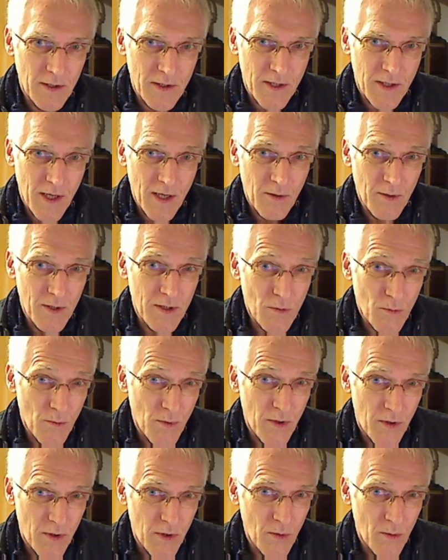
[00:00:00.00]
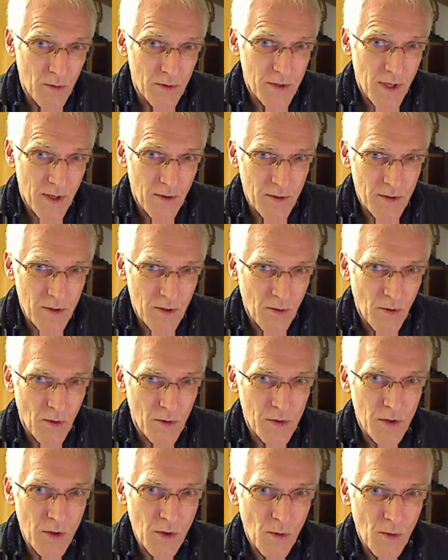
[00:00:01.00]
as there is with you, as there is
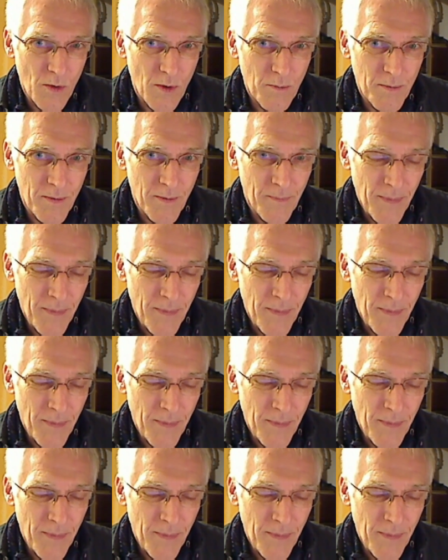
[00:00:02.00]
across Europe,